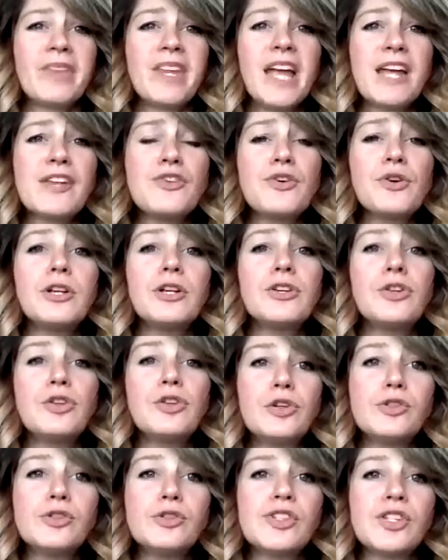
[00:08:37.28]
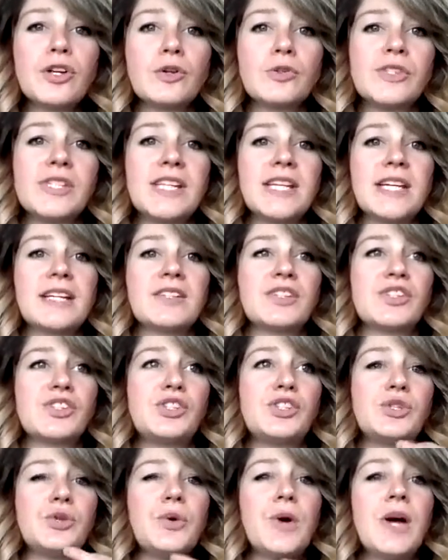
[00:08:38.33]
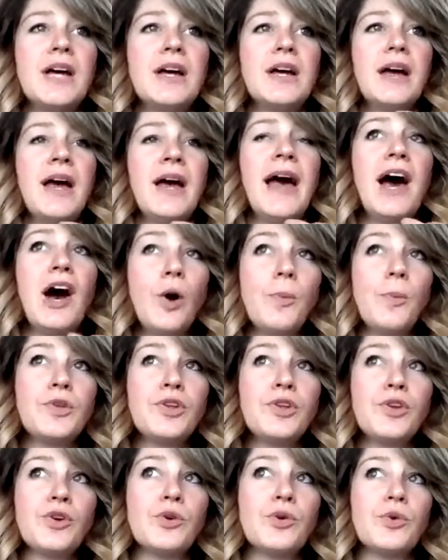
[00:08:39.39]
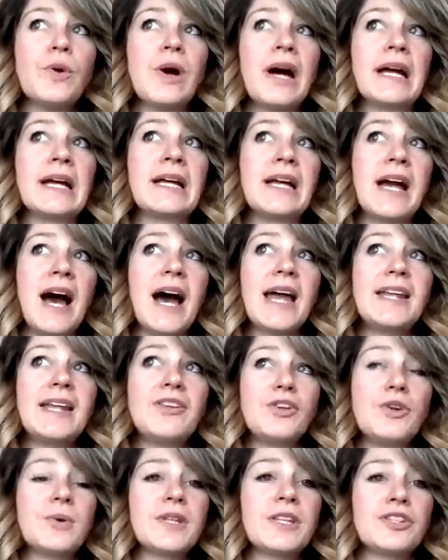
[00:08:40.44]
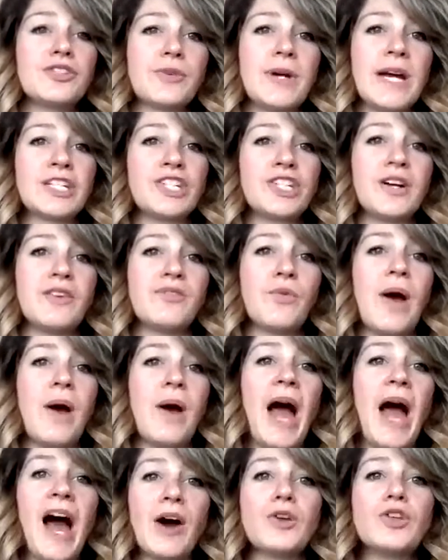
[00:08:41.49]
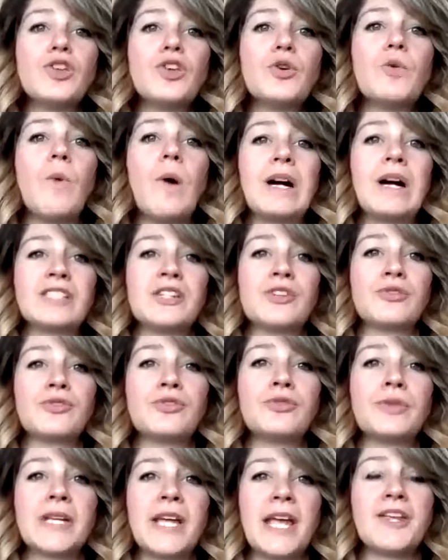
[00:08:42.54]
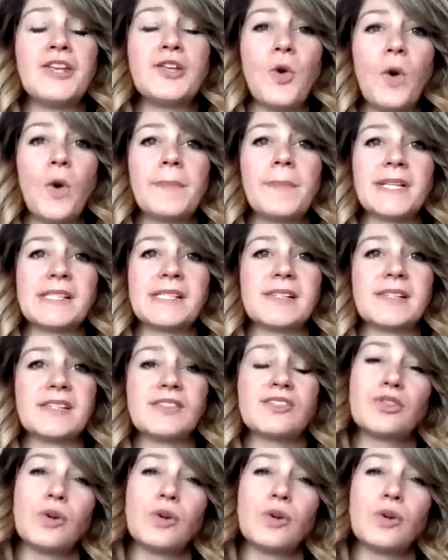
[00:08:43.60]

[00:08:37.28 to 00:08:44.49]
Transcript: And you can use those things to help you, guide you in the direction of how you want to create your business.